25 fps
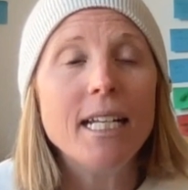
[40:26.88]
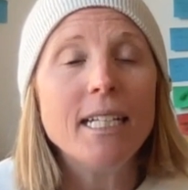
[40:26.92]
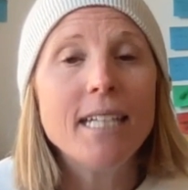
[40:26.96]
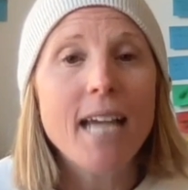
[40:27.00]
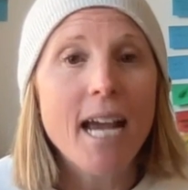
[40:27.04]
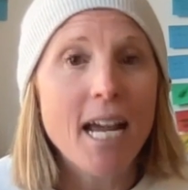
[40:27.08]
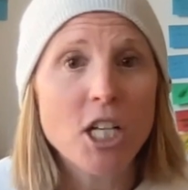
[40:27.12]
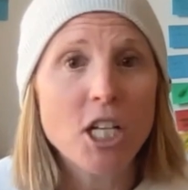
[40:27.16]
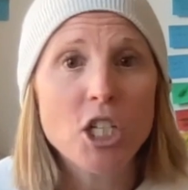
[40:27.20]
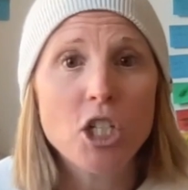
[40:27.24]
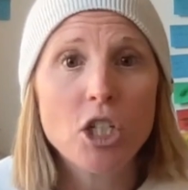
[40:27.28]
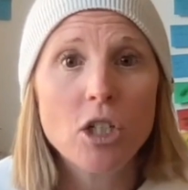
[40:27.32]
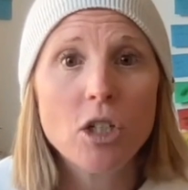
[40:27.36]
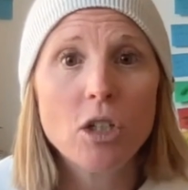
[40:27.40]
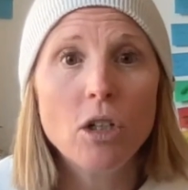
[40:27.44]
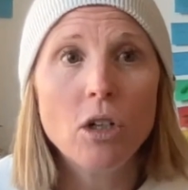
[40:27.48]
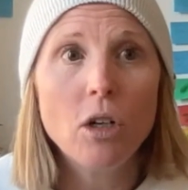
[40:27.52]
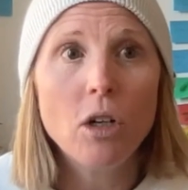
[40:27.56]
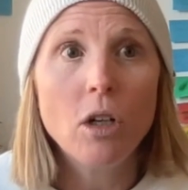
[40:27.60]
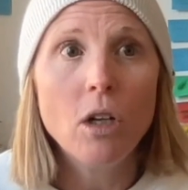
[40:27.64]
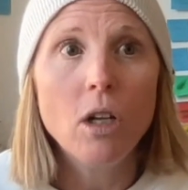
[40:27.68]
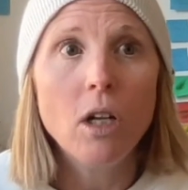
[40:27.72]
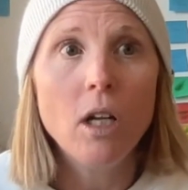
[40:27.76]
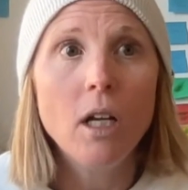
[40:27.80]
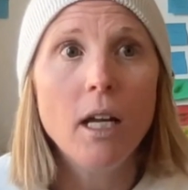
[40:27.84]

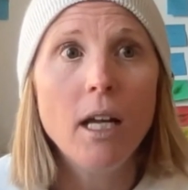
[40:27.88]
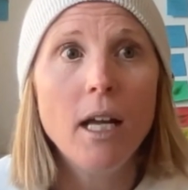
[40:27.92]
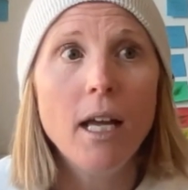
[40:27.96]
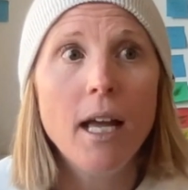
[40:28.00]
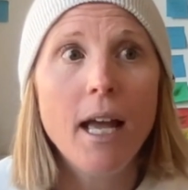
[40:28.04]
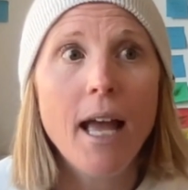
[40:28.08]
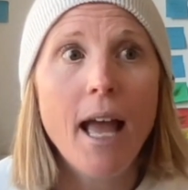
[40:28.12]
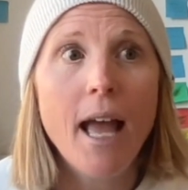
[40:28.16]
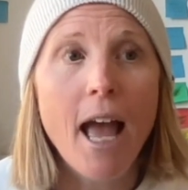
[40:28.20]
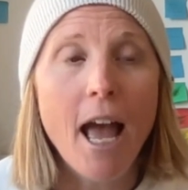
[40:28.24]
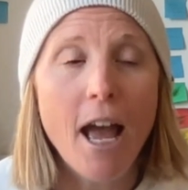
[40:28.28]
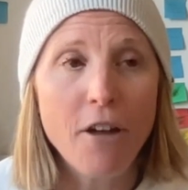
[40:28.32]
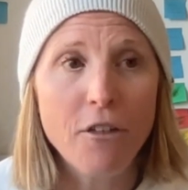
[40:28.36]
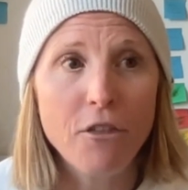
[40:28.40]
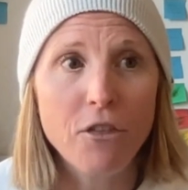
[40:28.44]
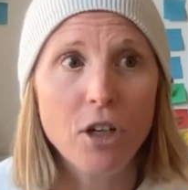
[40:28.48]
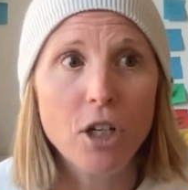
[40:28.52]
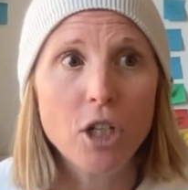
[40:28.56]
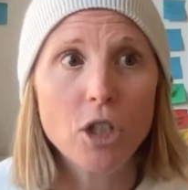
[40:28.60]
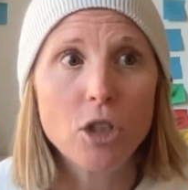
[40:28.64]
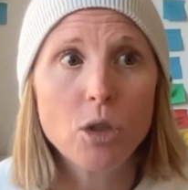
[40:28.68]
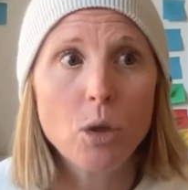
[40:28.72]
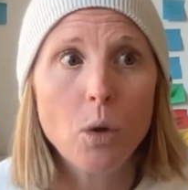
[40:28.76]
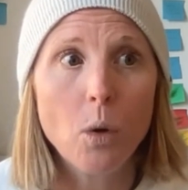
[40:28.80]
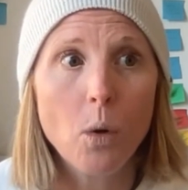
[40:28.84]
intentional
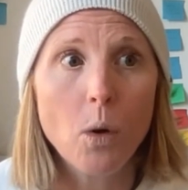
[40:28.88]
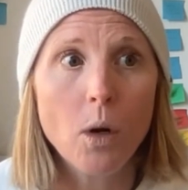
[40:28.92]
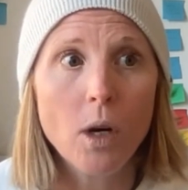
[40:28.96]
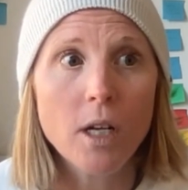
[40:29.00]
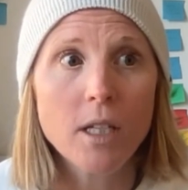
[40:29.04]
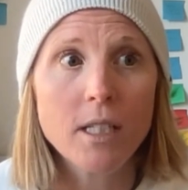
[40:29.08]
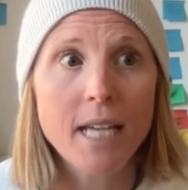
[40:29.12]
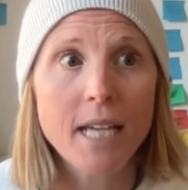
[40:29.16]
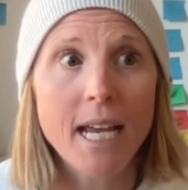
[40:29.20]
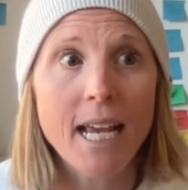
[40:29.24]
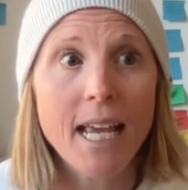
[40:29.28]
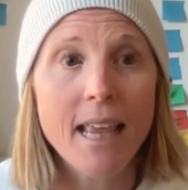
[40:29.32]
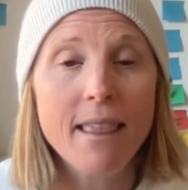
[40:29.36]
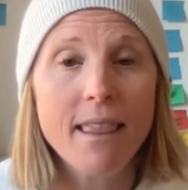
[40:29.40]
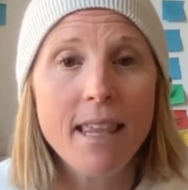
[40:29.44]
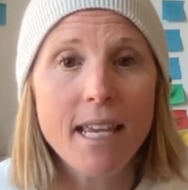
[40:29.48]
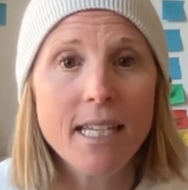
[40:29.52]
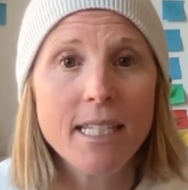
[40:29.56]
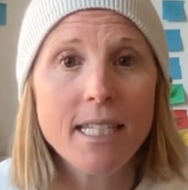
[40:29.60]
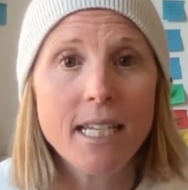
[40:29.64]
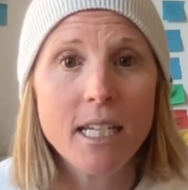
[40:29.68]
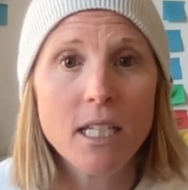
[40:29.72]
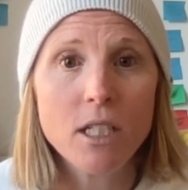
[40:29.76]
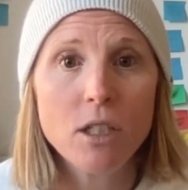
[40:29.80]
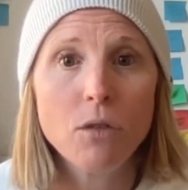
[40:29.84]
effort towards like,
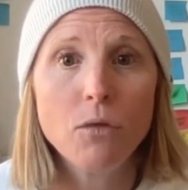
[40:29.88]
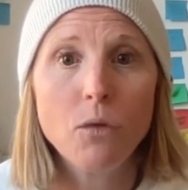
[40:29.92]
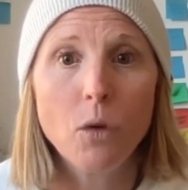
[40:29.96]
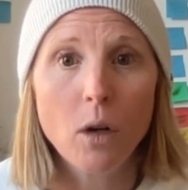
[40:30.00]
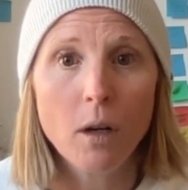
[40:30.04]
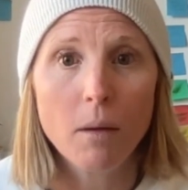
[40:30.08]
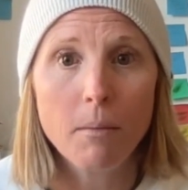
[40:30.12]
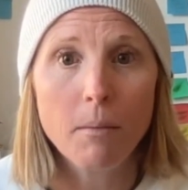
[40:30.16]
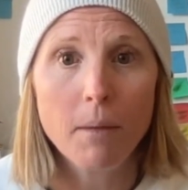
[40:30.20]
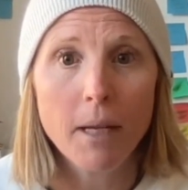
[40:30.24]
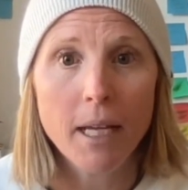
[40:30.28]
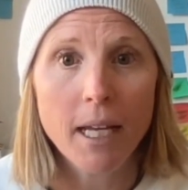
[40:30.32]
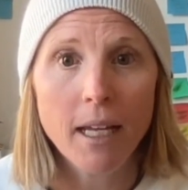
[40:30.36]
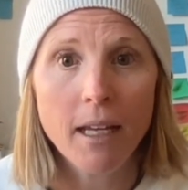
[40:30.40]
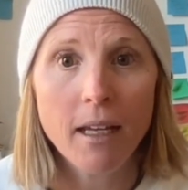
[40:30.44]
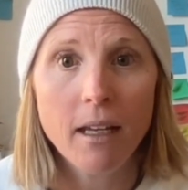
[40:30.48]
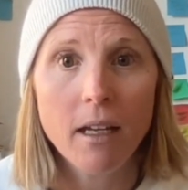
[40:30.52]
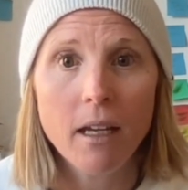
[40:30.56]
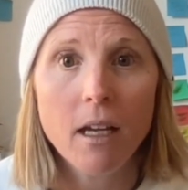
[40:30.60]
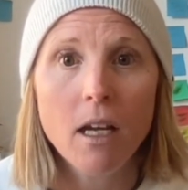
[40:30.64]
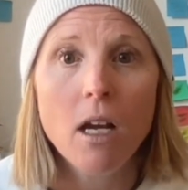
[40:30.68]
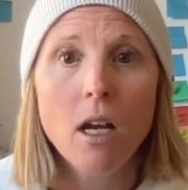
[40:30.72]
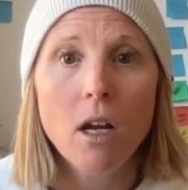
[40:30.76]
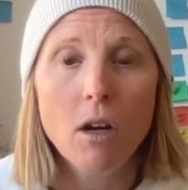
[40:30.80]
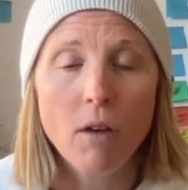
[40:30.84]
this is for me,
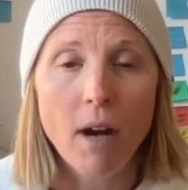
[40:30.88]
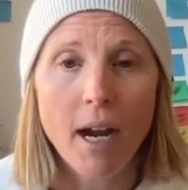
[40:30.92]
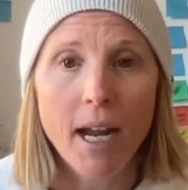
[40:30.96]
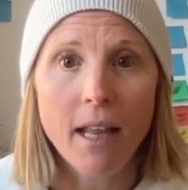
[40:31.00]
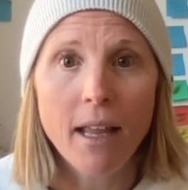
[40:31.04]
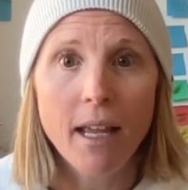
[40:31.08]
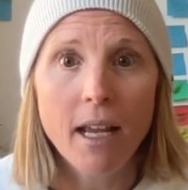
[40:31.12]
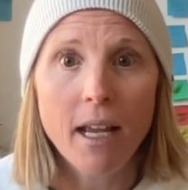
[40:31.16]
right?